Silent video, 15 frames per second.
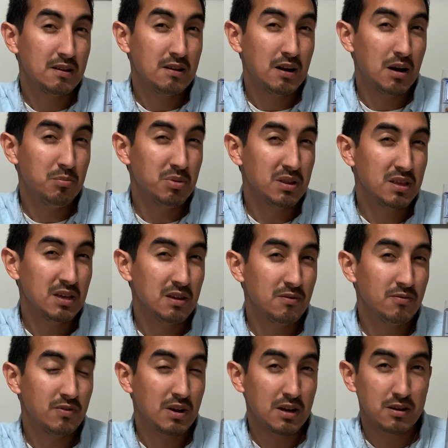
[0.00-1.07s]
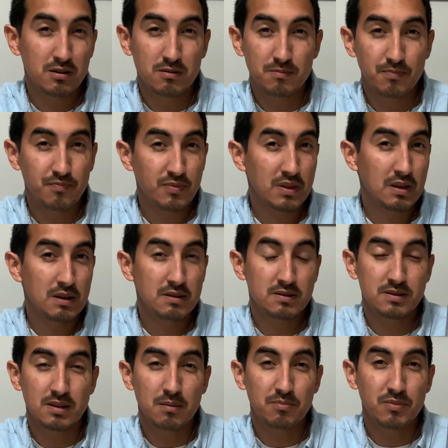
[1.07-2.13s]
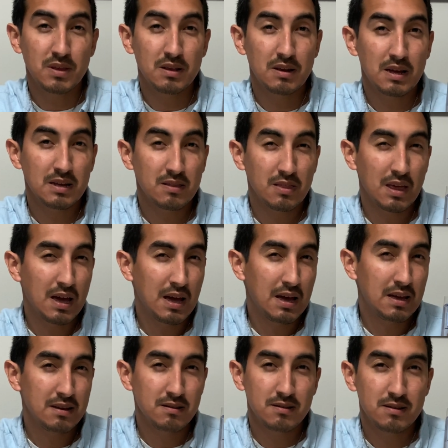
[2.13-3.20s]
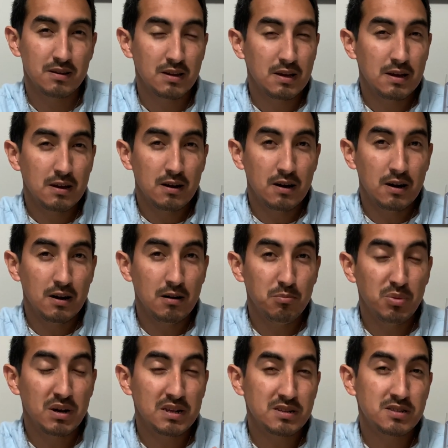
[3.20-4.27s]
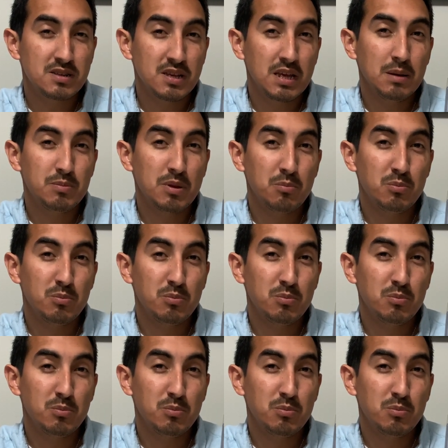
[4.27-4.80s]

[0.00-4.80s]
I believe something like that, but it's to keep the